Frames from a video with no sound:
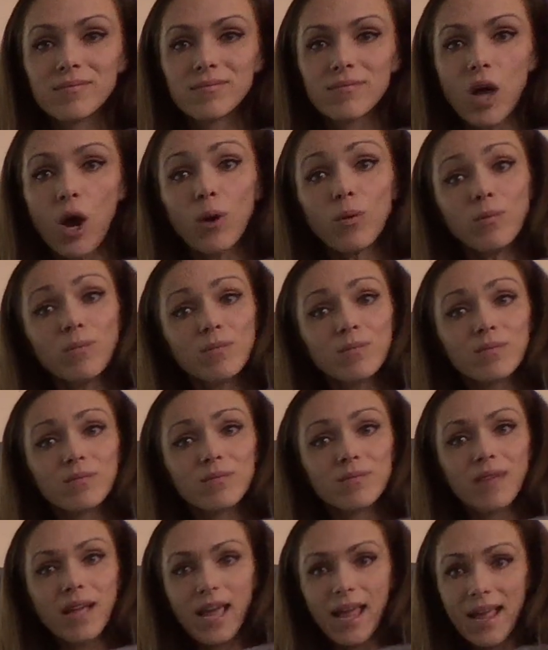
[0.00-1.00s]
Oh,
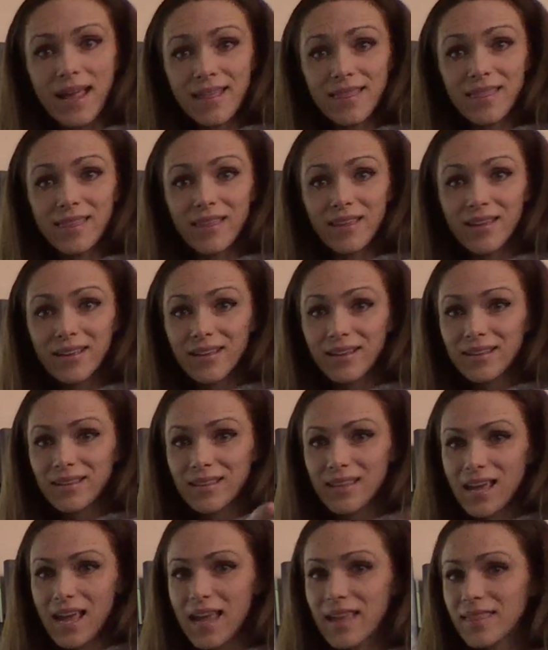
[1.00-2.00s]
8th?
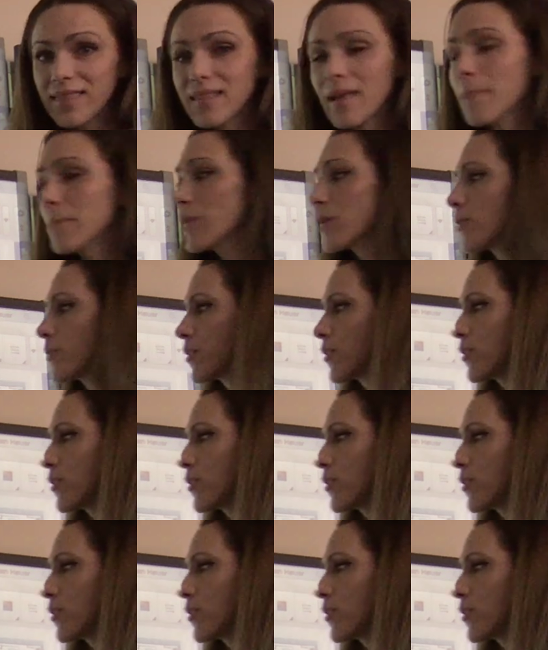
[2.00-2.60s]
The 8th number,